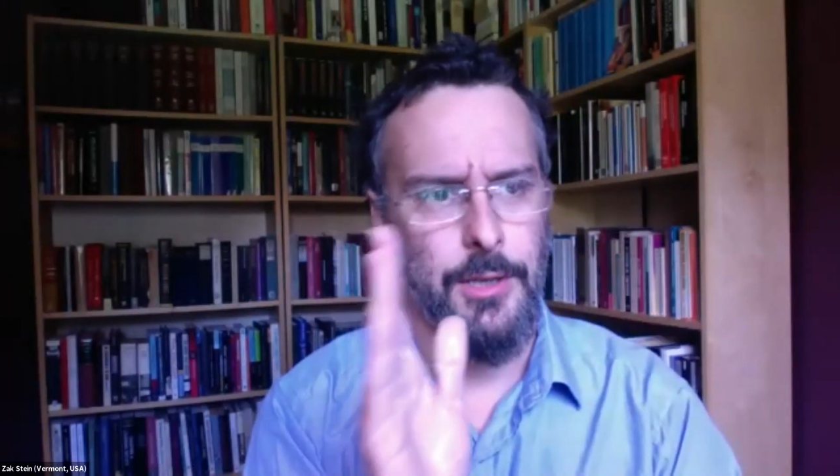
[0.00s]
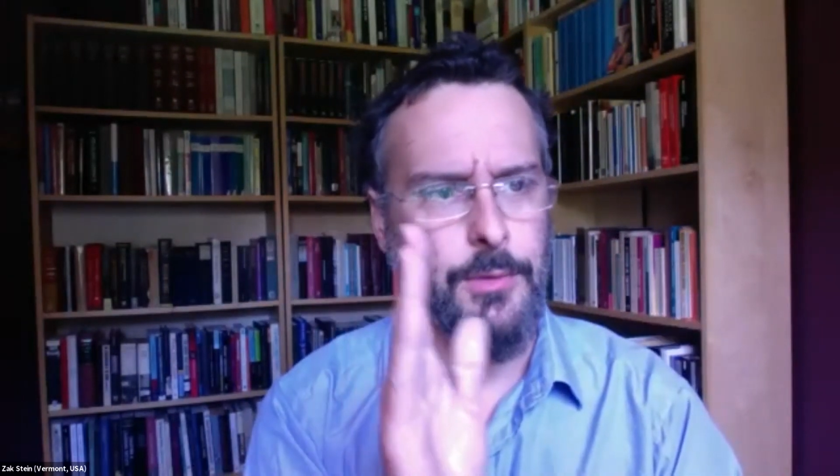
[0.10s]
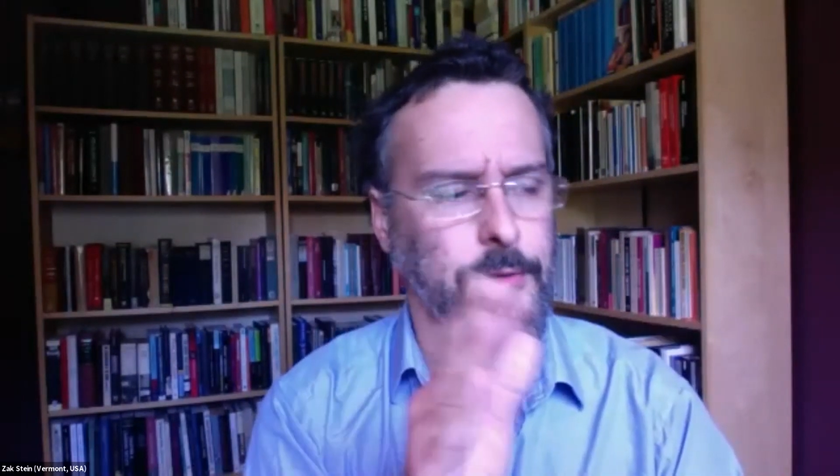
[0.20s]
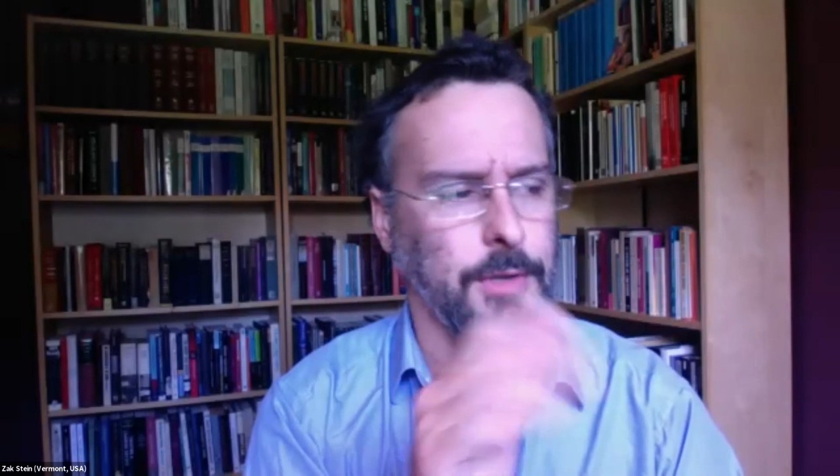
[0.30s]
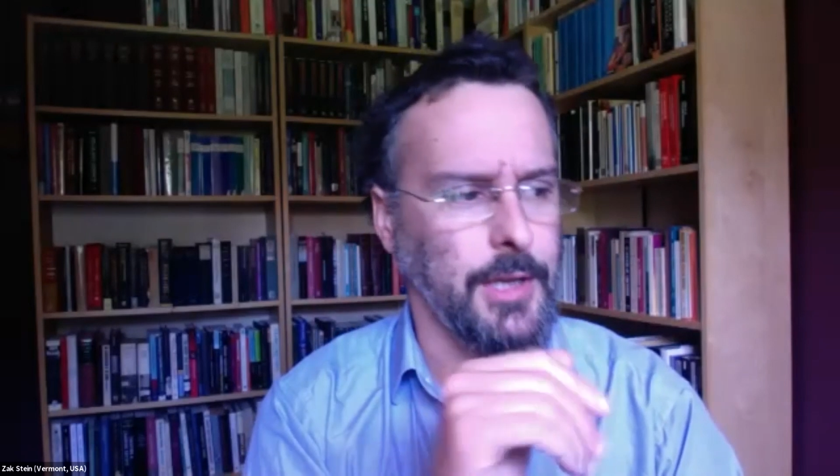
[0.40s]
He
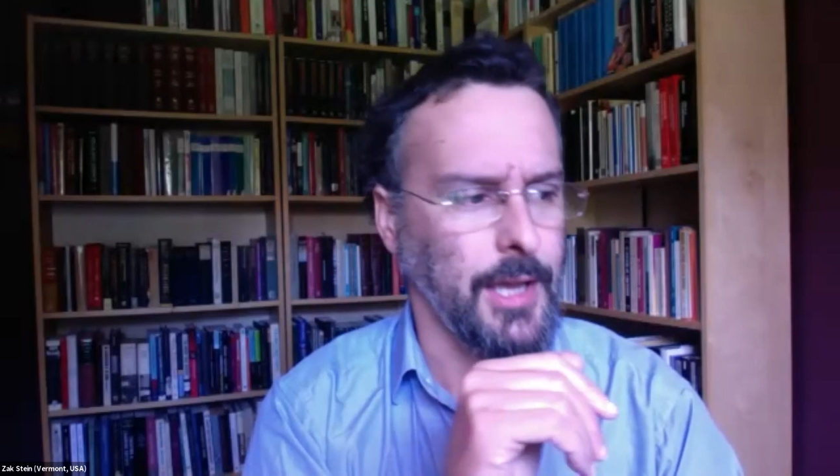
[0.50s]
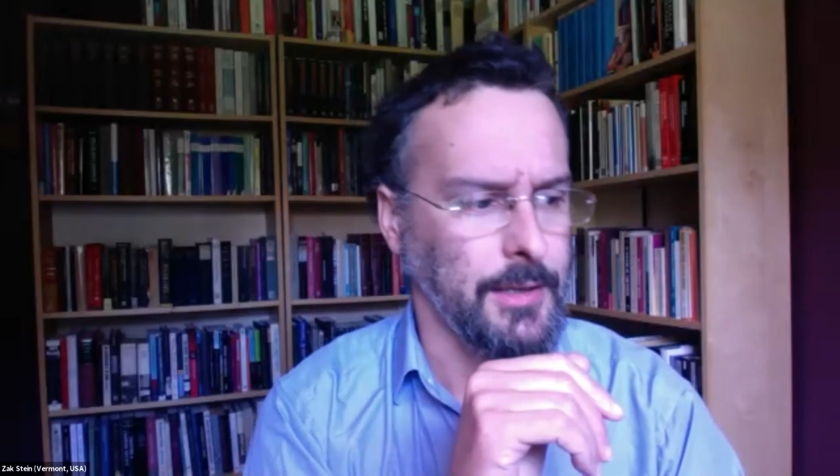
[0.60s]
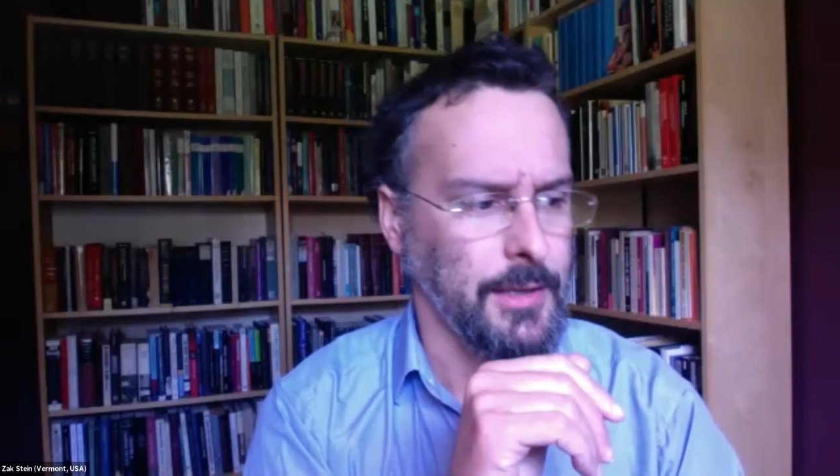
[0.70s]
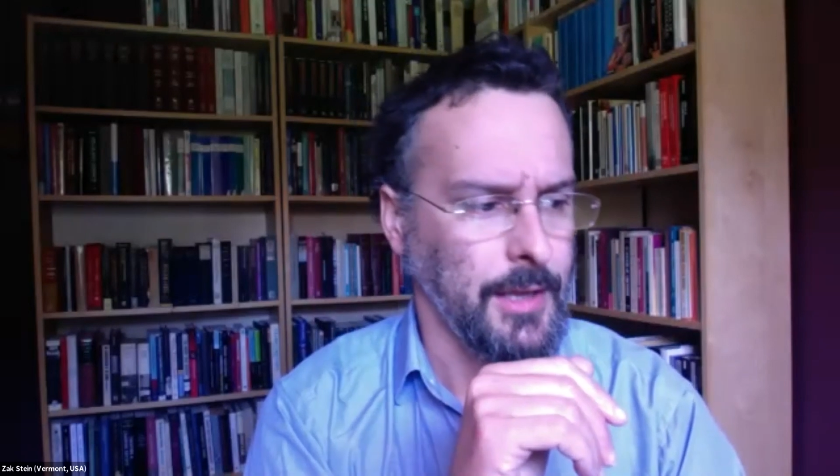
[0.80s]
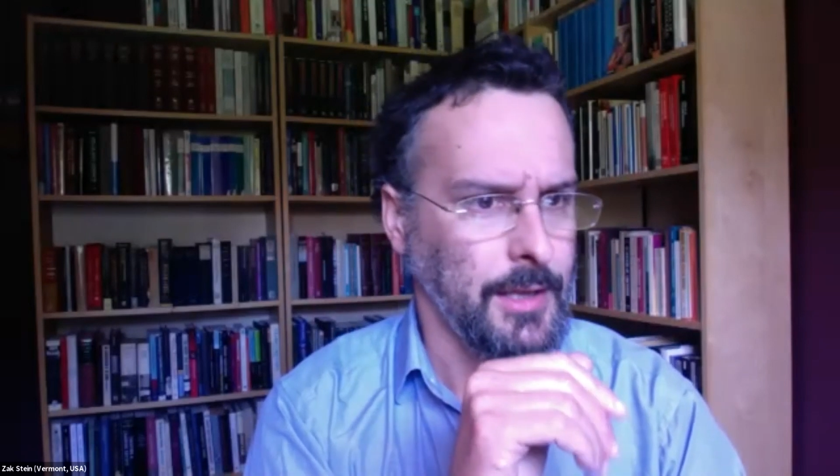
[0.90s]
was looking
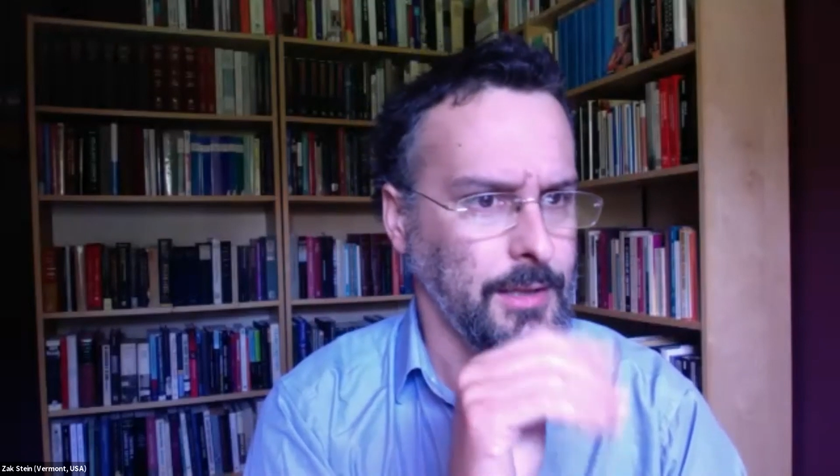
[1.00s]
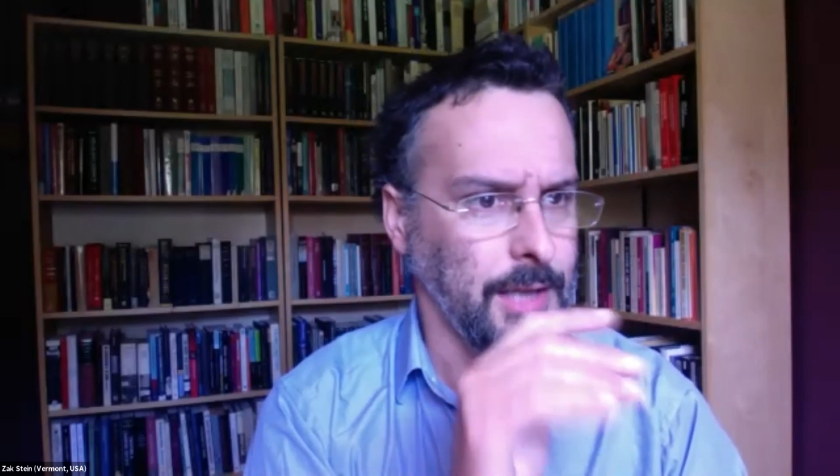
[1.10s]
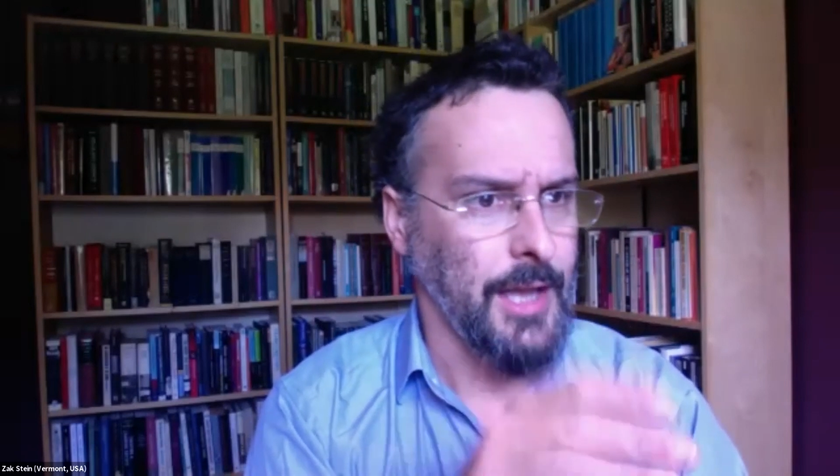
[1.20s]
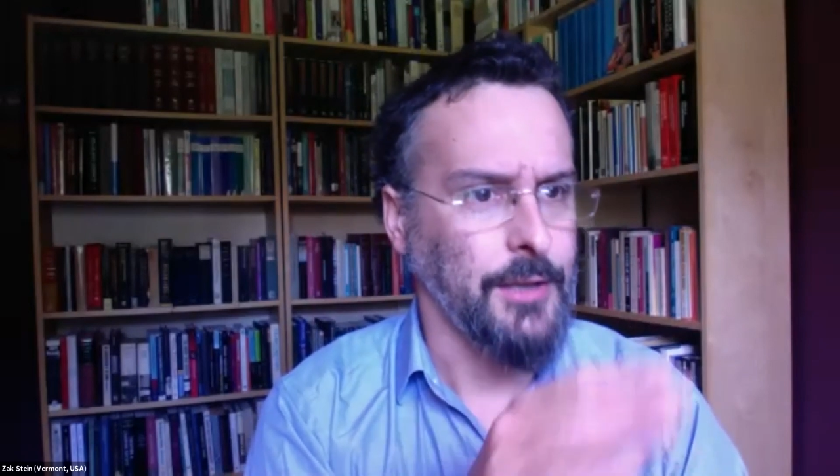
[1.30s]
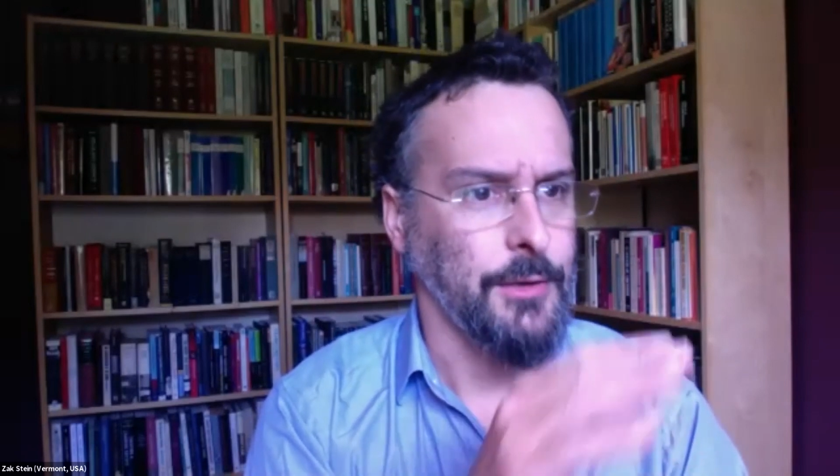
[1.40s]
at
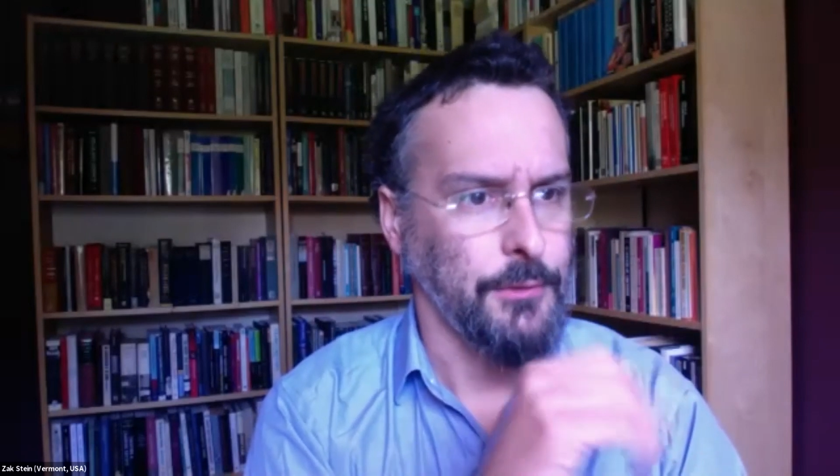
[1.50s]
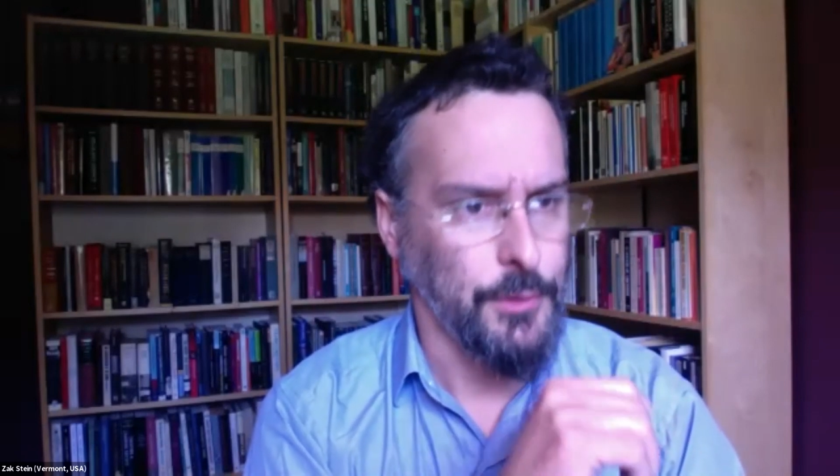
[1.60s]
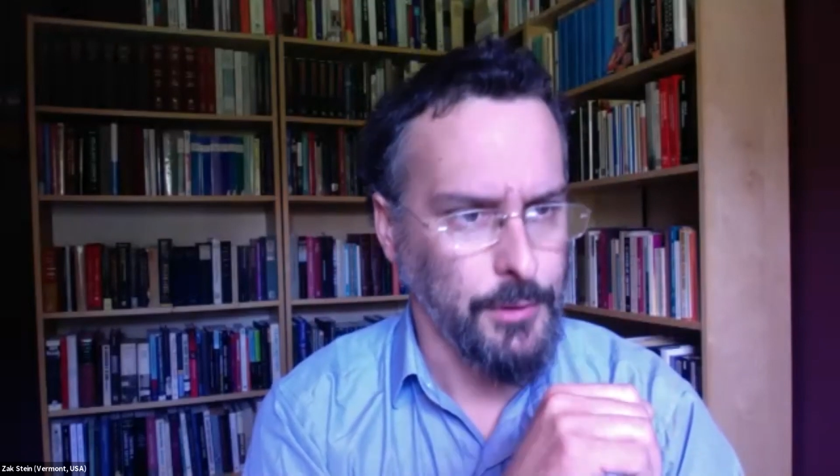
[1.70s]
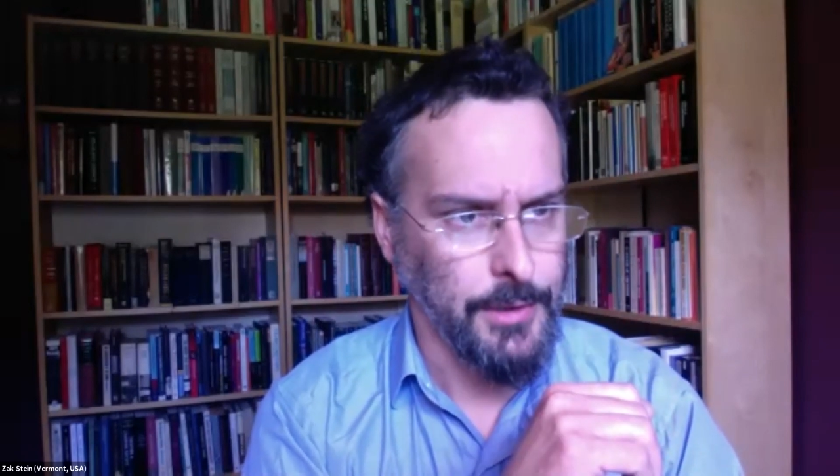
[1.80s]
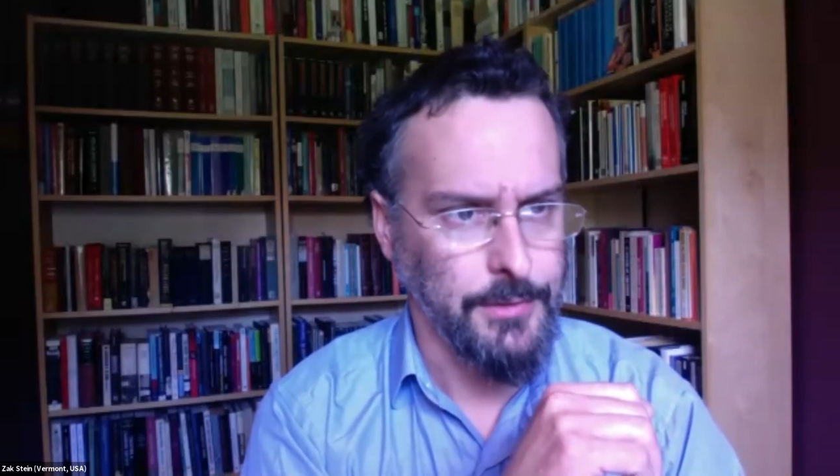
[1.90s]
the end of
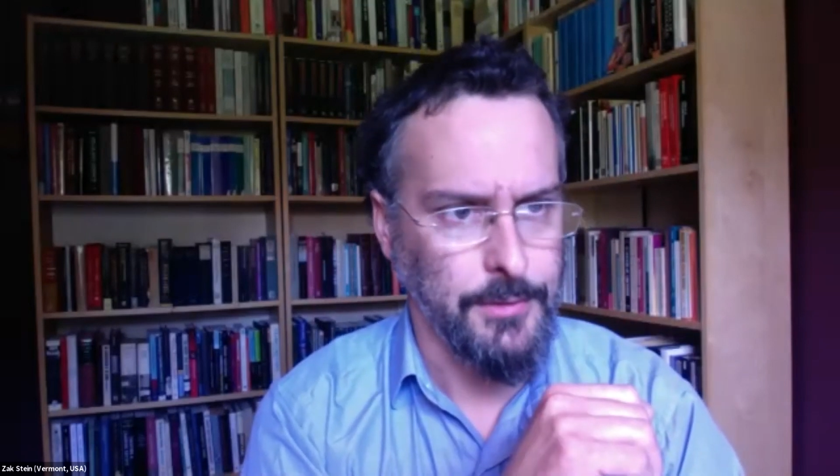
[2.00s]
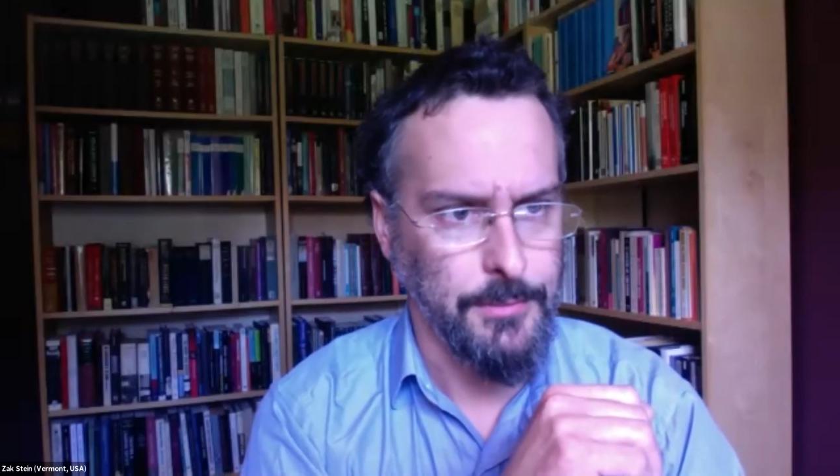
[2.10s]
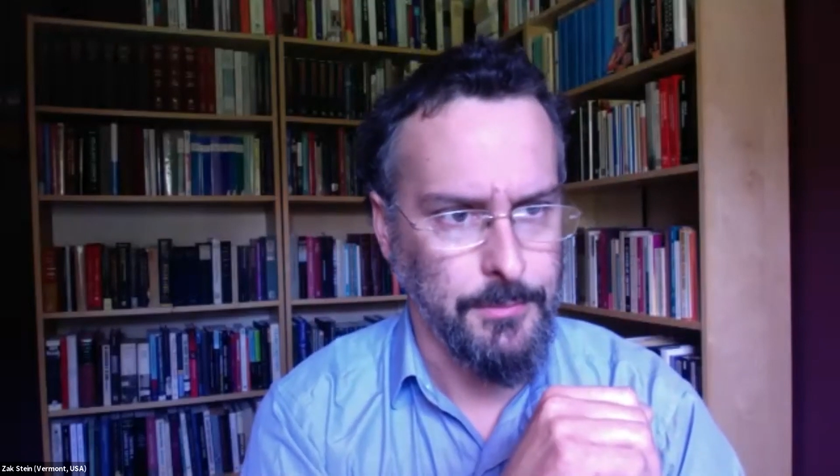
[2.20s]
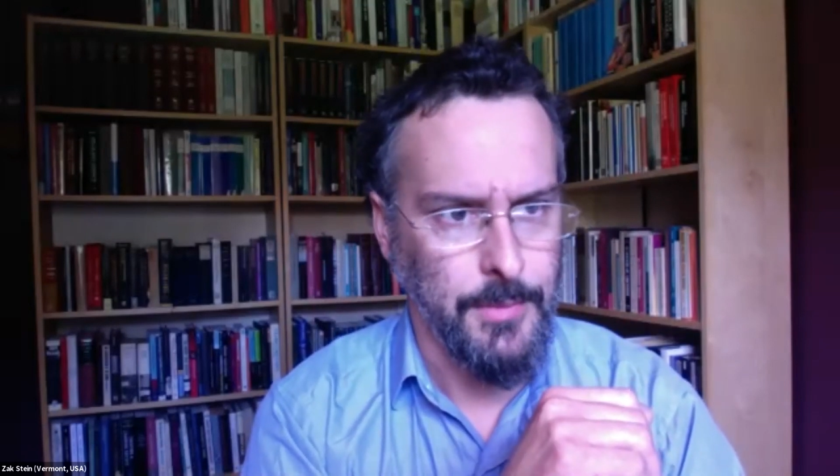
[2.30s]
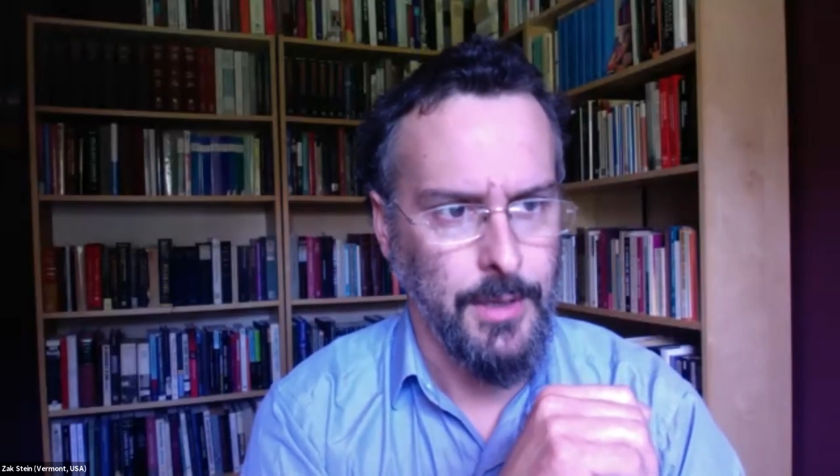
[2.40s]
feudalism,